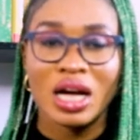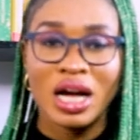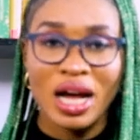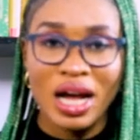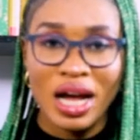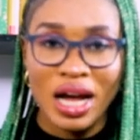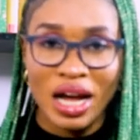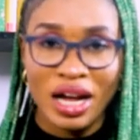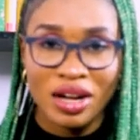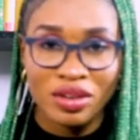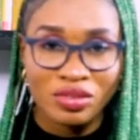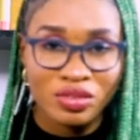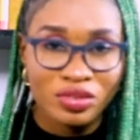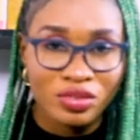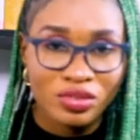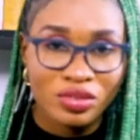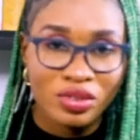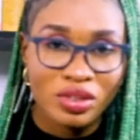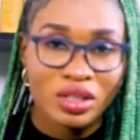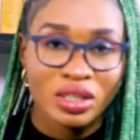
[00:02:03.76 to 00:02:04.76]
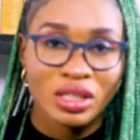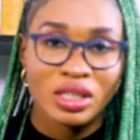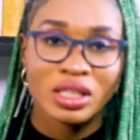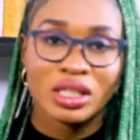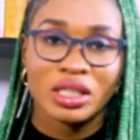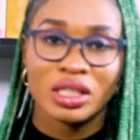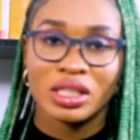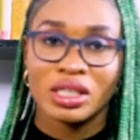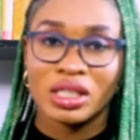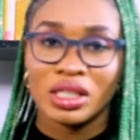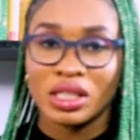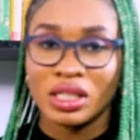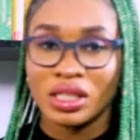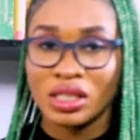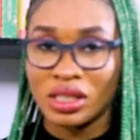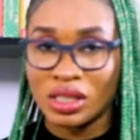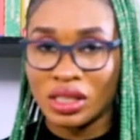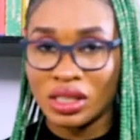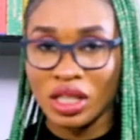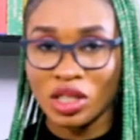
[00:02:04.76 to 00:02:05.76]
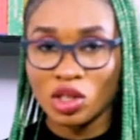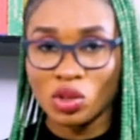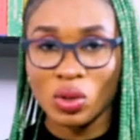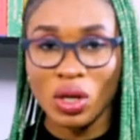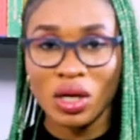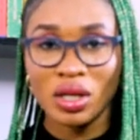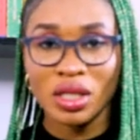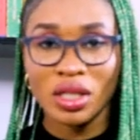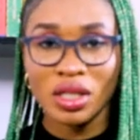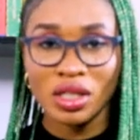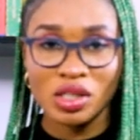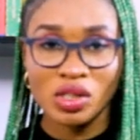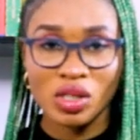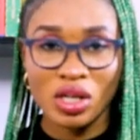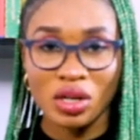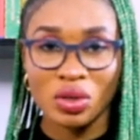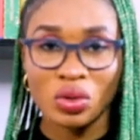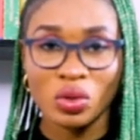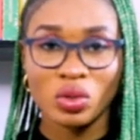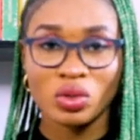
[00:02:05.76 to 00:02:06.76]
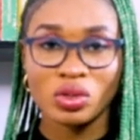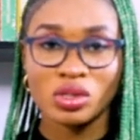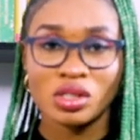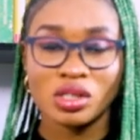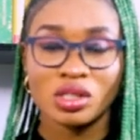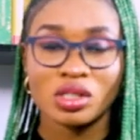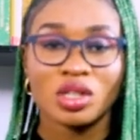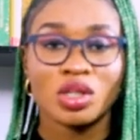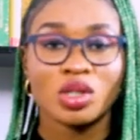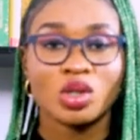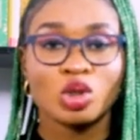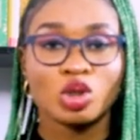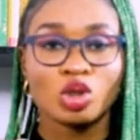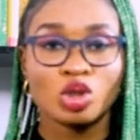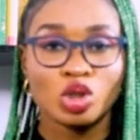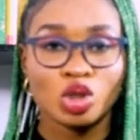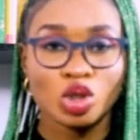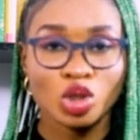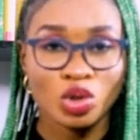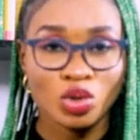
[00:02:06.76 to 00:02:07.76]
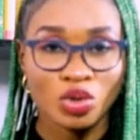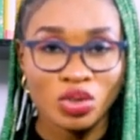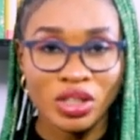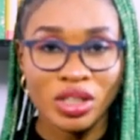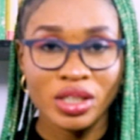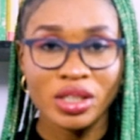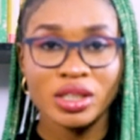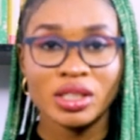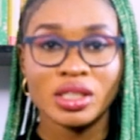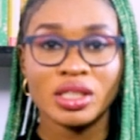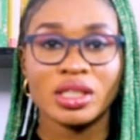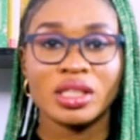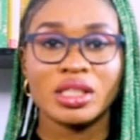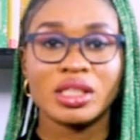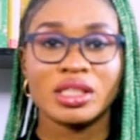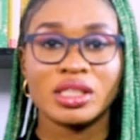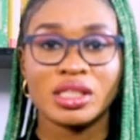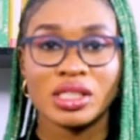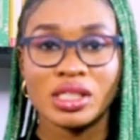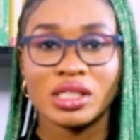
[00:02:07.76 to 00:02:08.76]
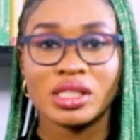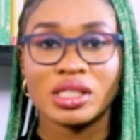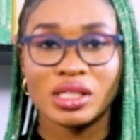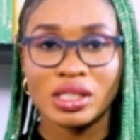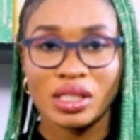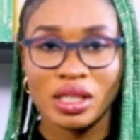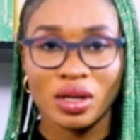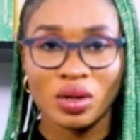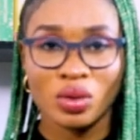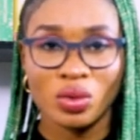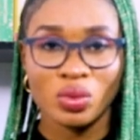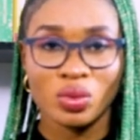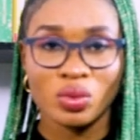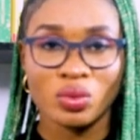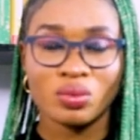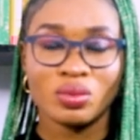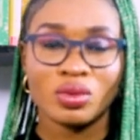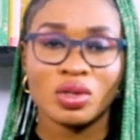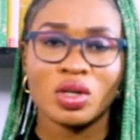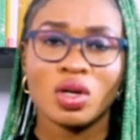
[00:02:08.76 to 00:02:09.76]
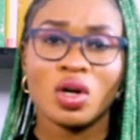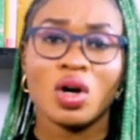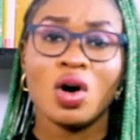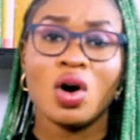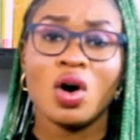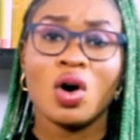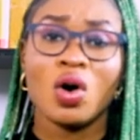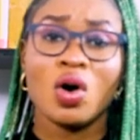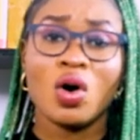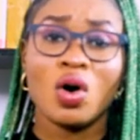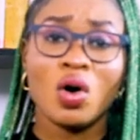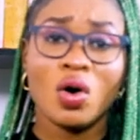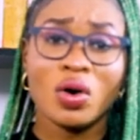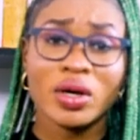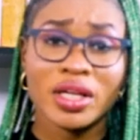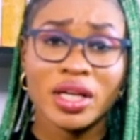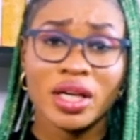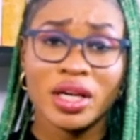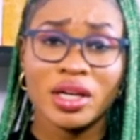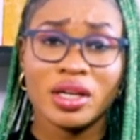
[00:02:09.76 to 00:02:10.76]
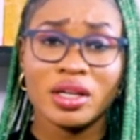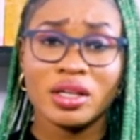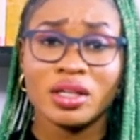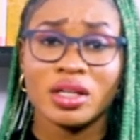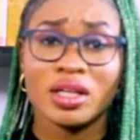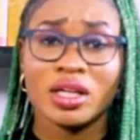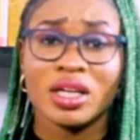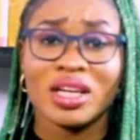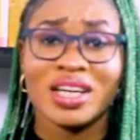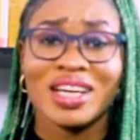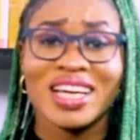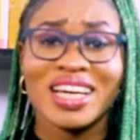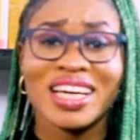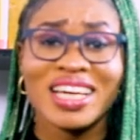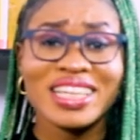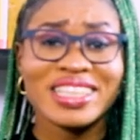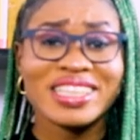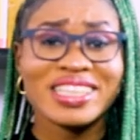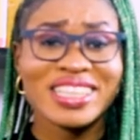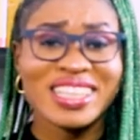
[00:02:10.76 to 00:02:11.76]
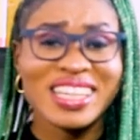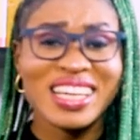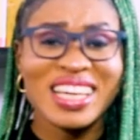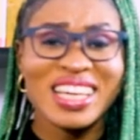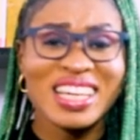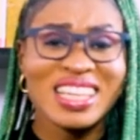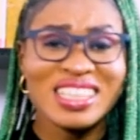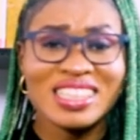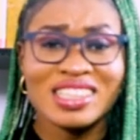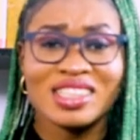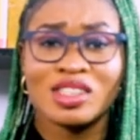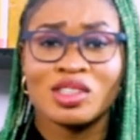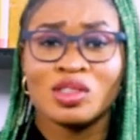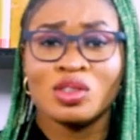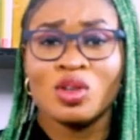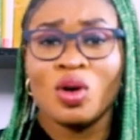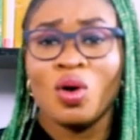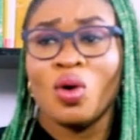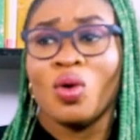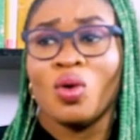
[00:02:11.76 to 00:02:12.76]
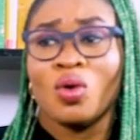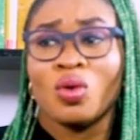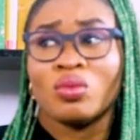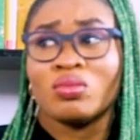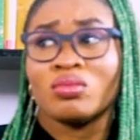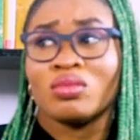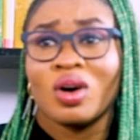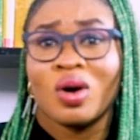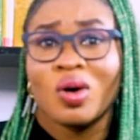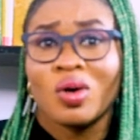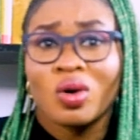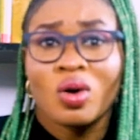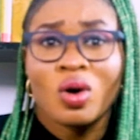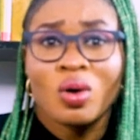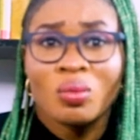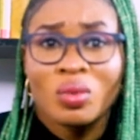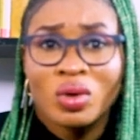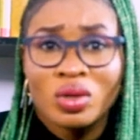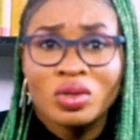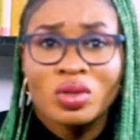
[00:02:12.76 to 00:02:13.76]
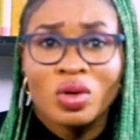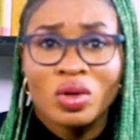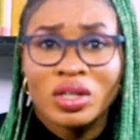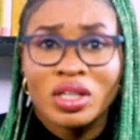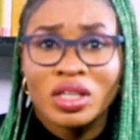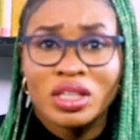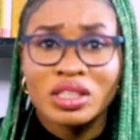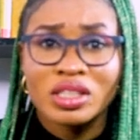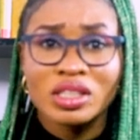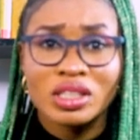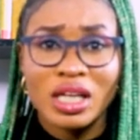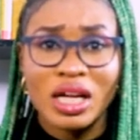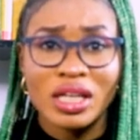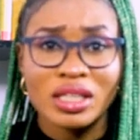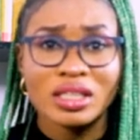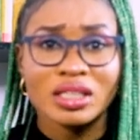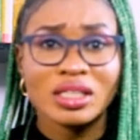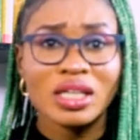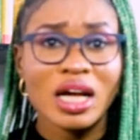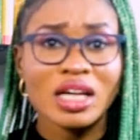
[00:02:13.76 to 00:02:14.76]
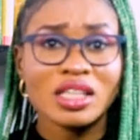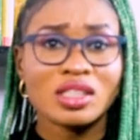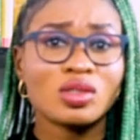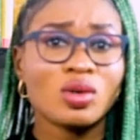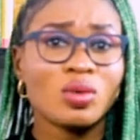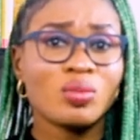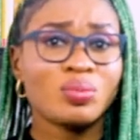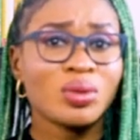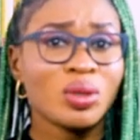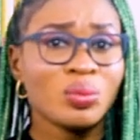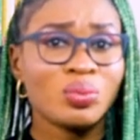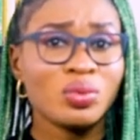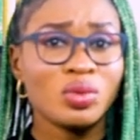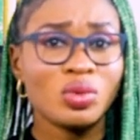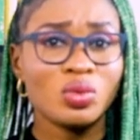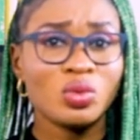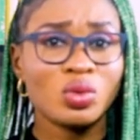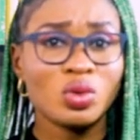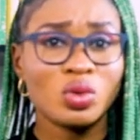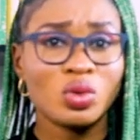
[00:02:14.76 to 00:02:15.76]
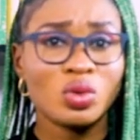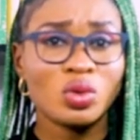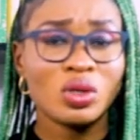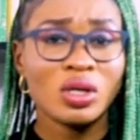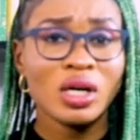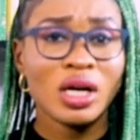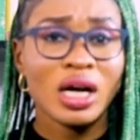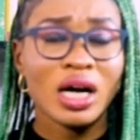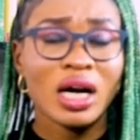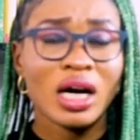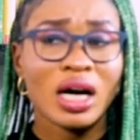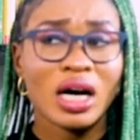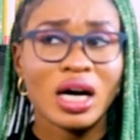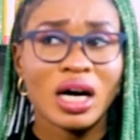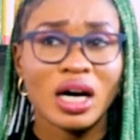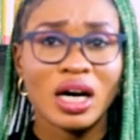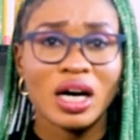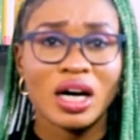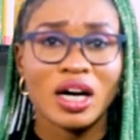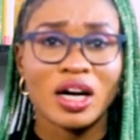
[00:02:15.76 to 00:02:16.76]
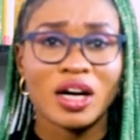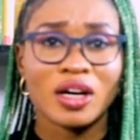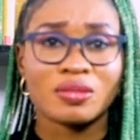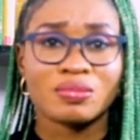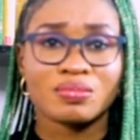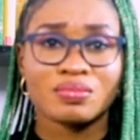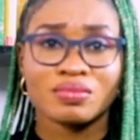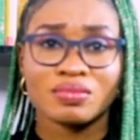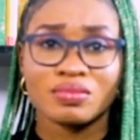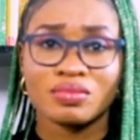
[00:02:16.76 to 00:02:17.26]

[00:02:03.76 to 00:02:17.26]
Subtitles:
have sexual intercourse during this cycle. Okay. It is no uncommon knowledge that there are some people who are